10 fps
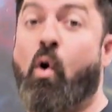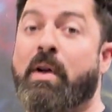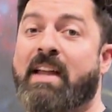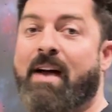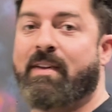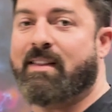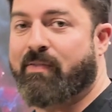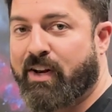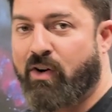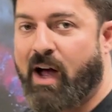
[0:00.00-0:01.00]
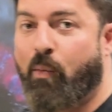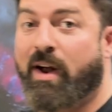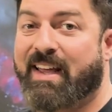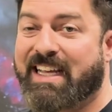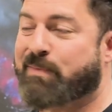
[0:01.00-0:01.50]
we dive into the video, I want
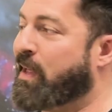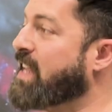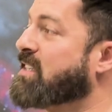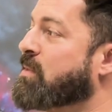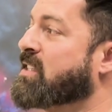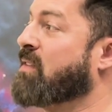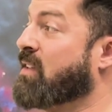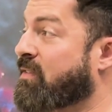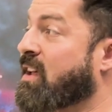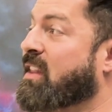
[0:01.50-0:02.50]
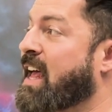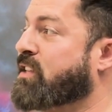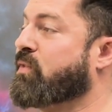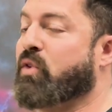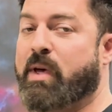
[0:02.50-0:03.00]
to explain some of the stuff that I've done the last
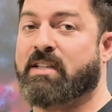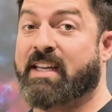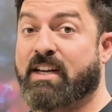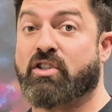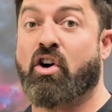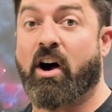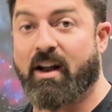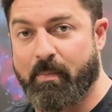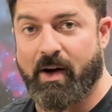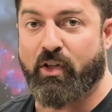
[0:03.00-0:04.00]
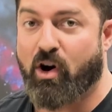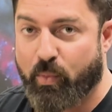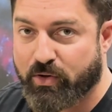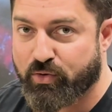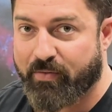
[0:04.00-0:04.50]
few weeks to get us caught up on the
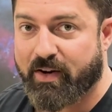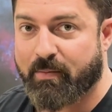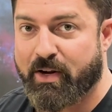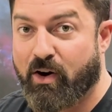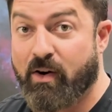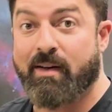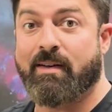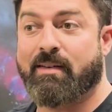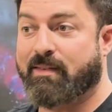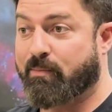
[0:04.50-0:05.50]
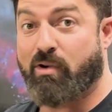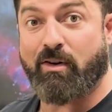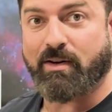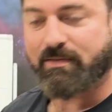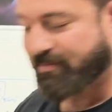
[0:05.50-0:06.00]
all-wheel drive El Camino progress.